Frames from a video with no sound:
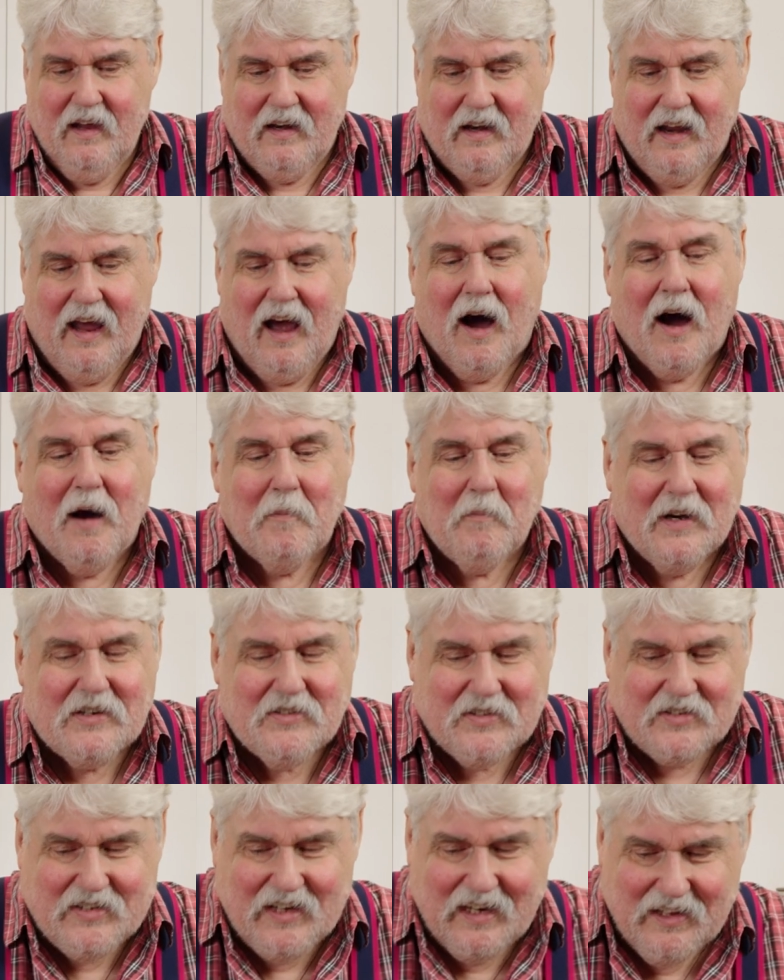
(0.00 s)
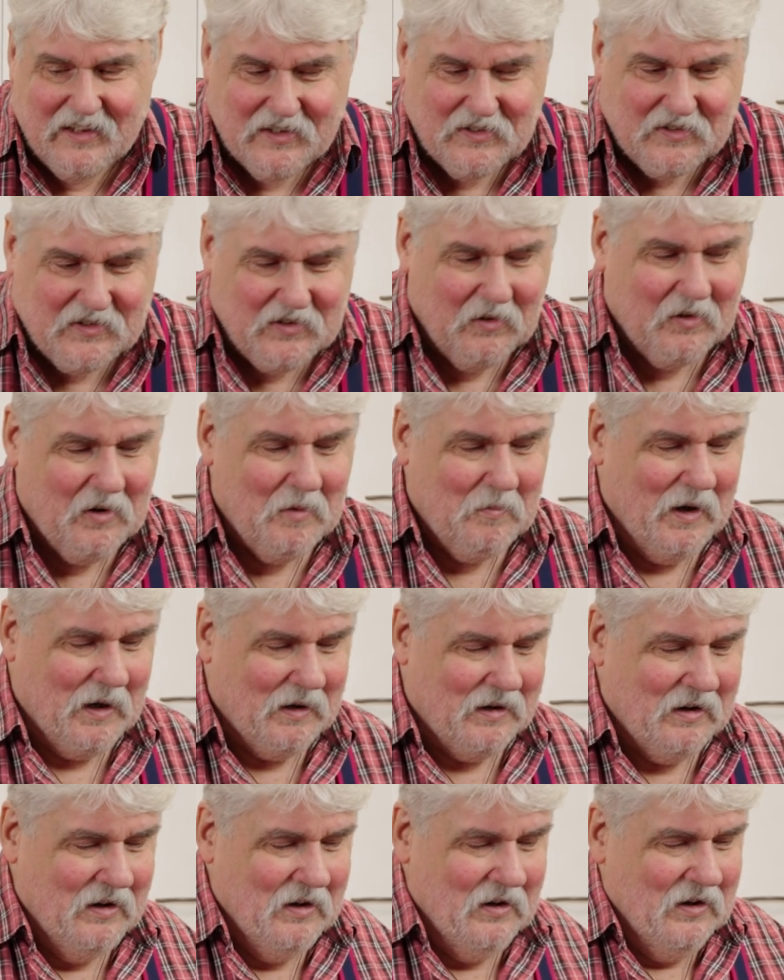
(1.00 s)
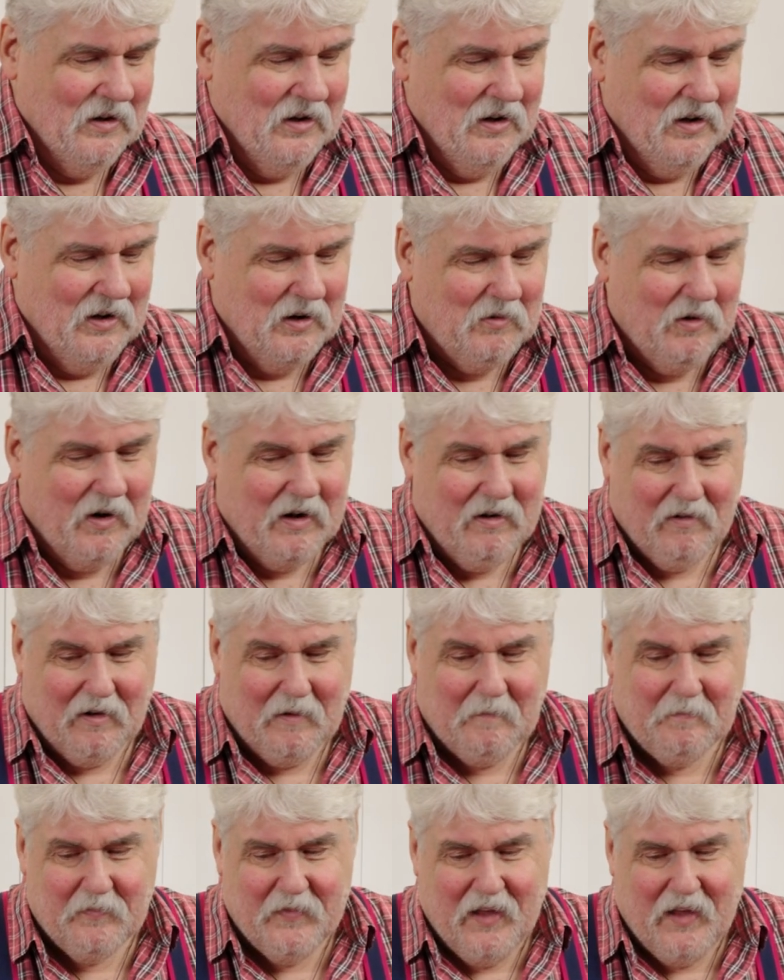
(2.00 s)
Now I must tell you the story about harira.